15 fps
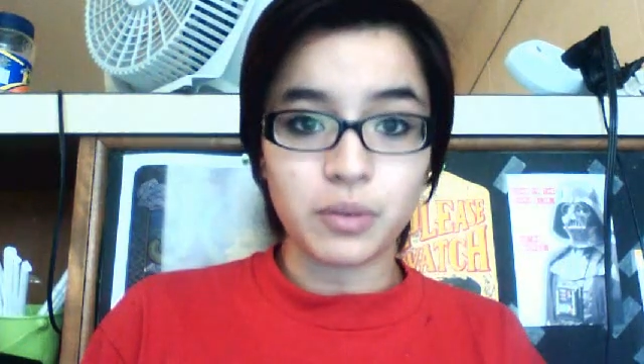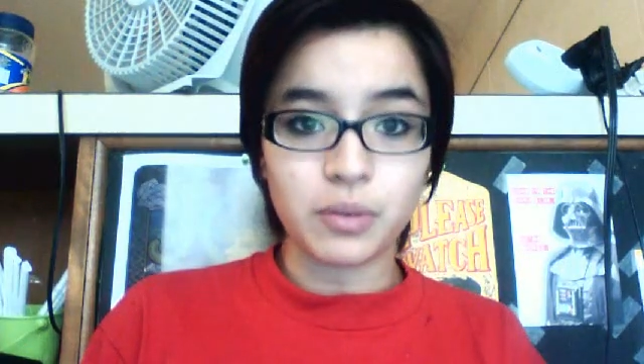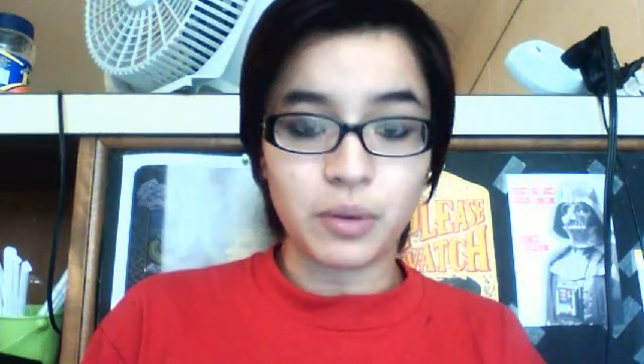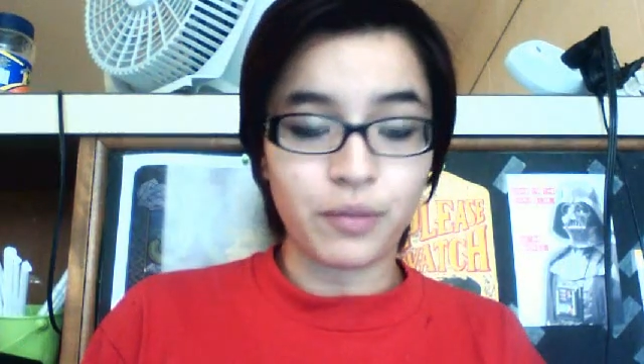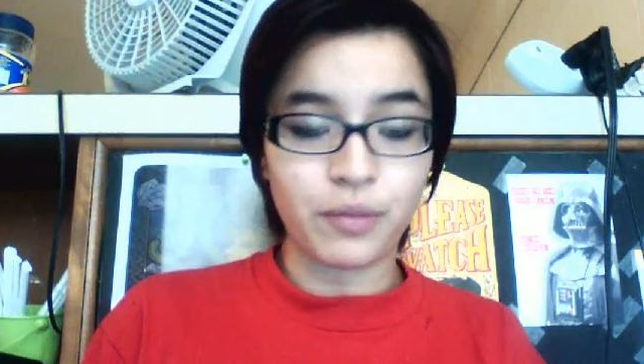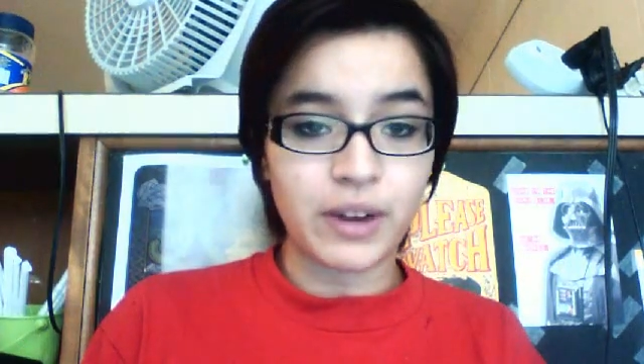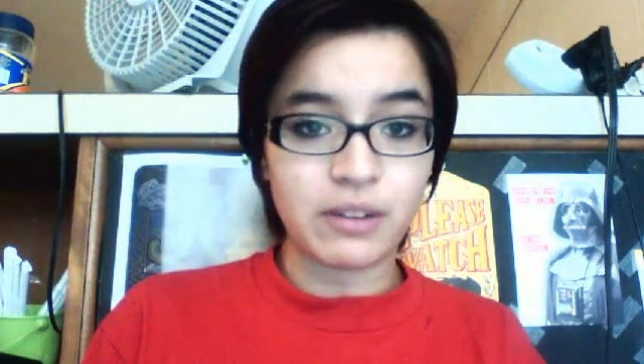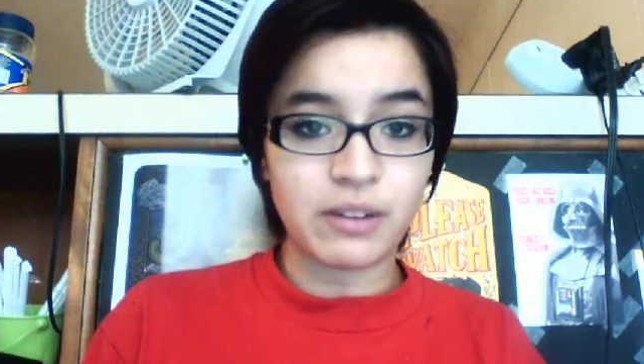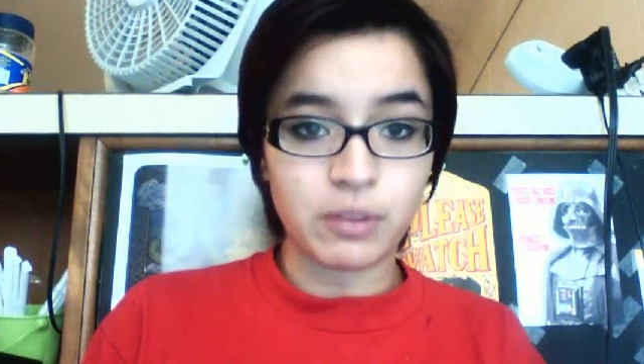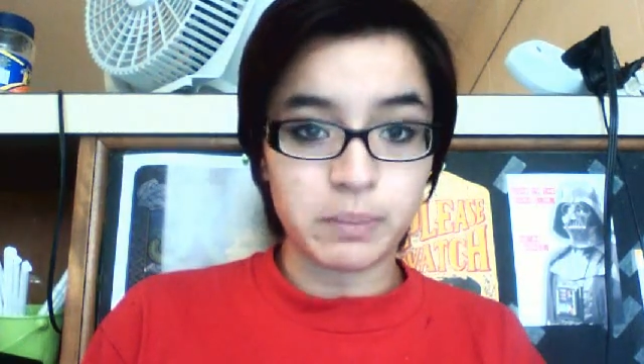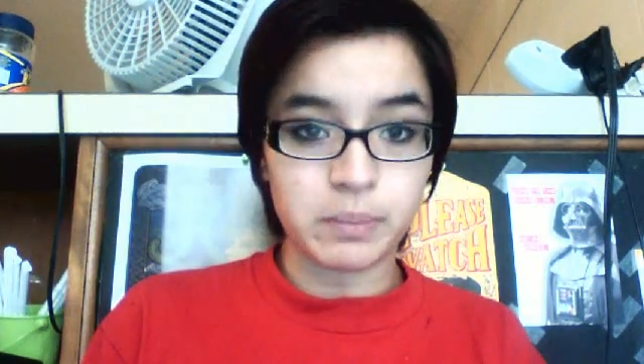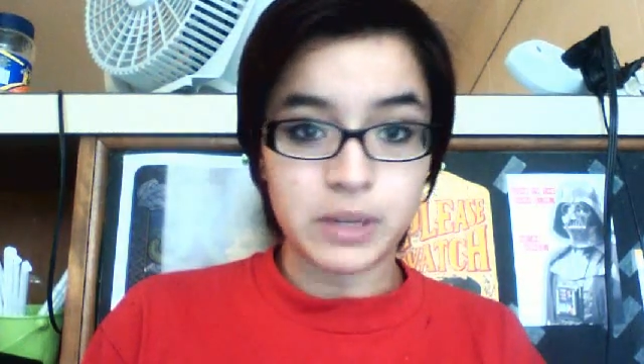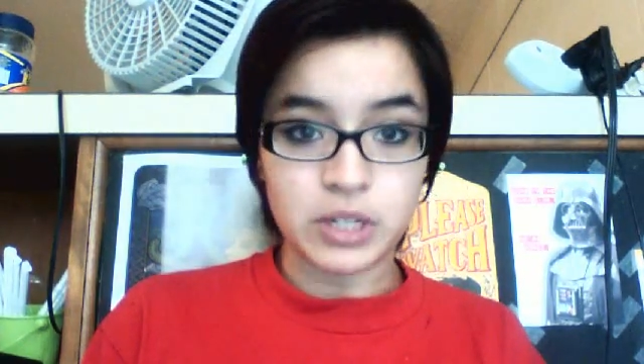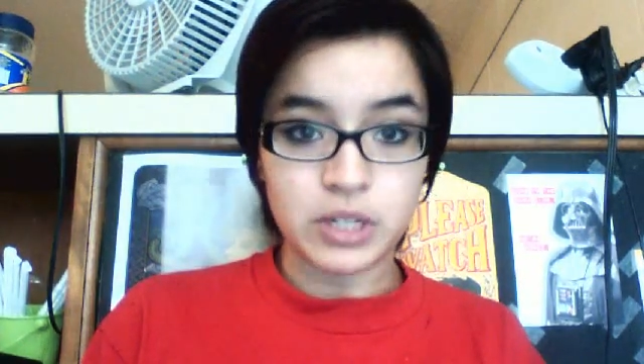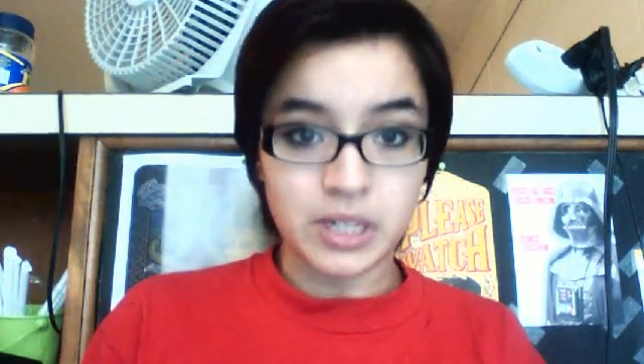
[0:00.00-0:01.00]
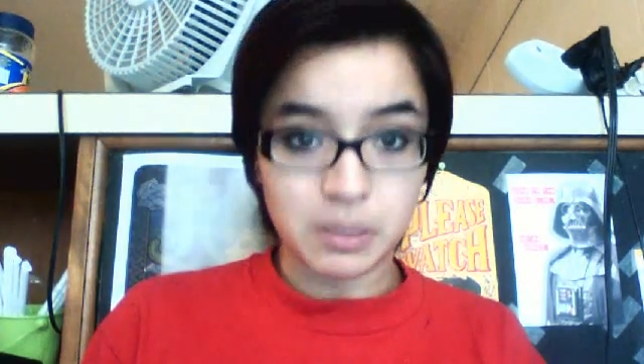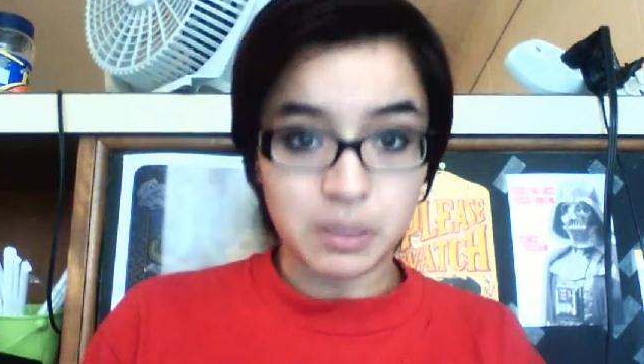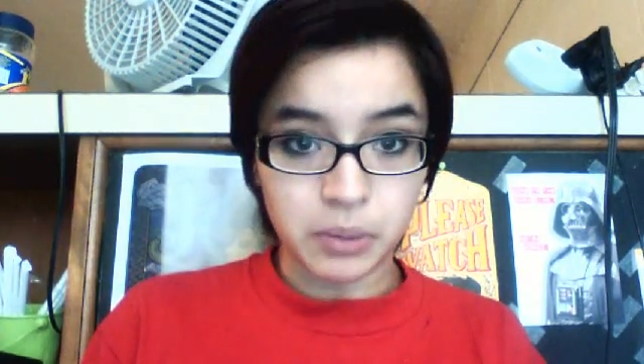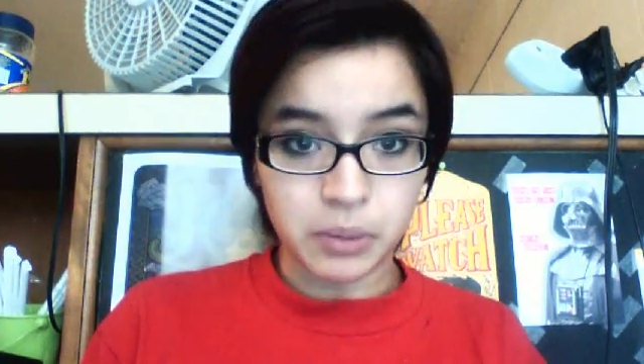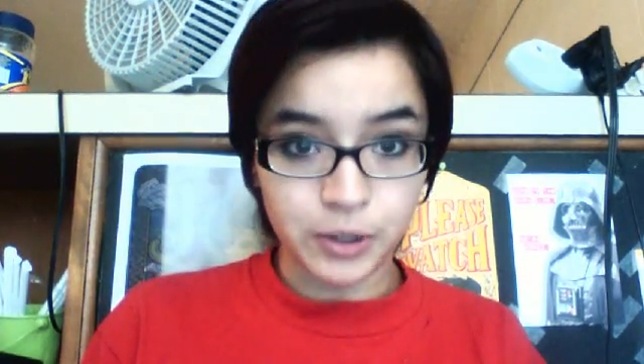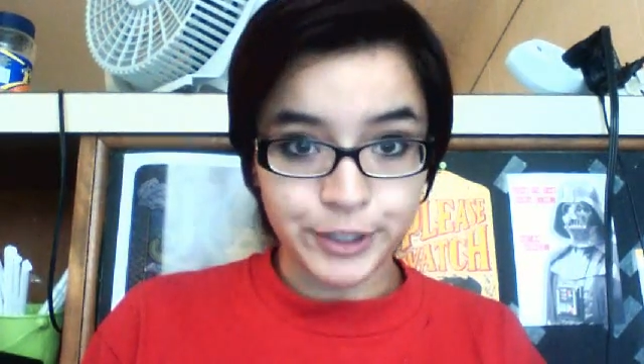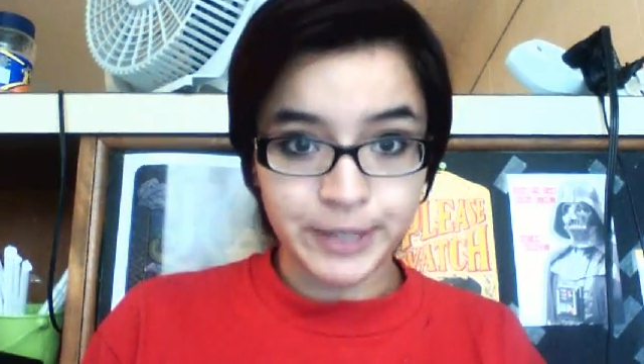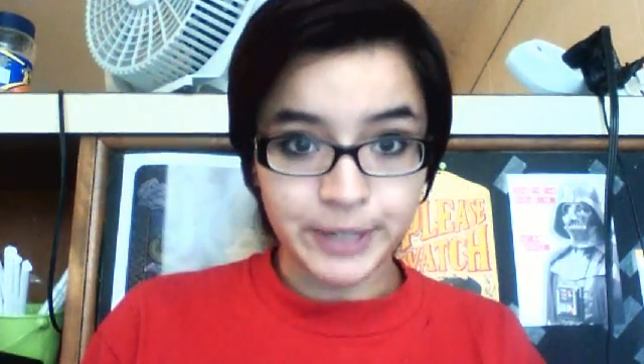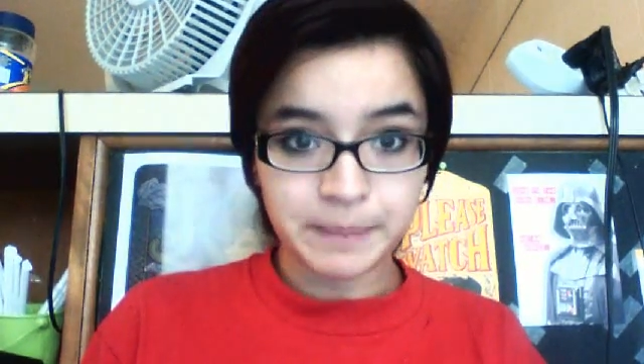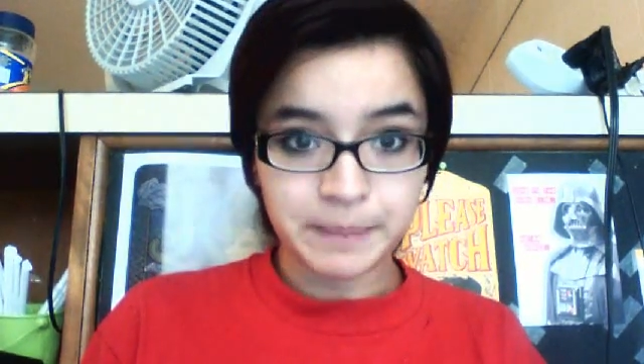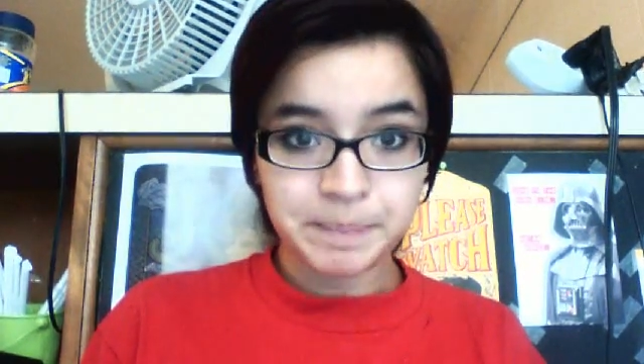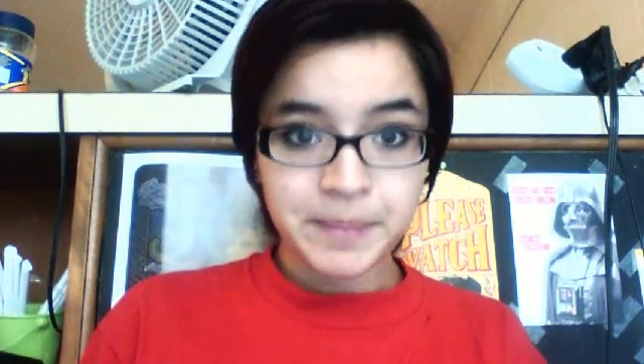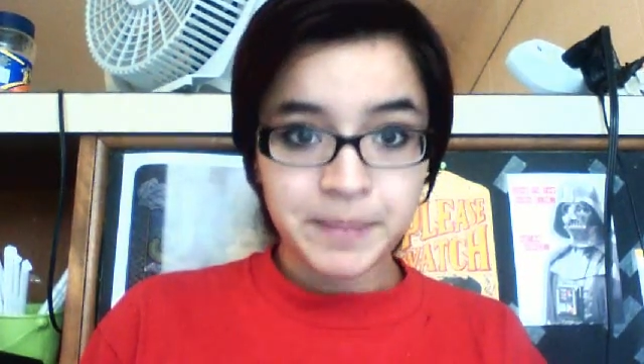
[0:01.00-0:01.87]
refrain from binging and purging.